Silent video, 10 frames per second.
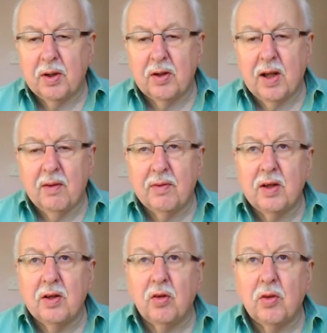We're going to have
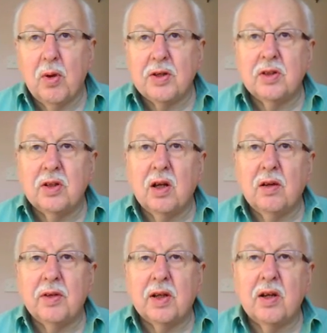the northwestern
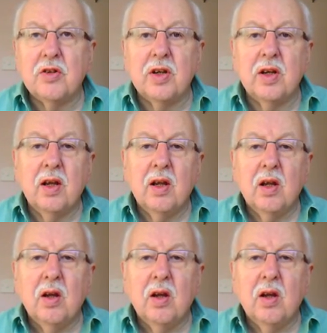half of the country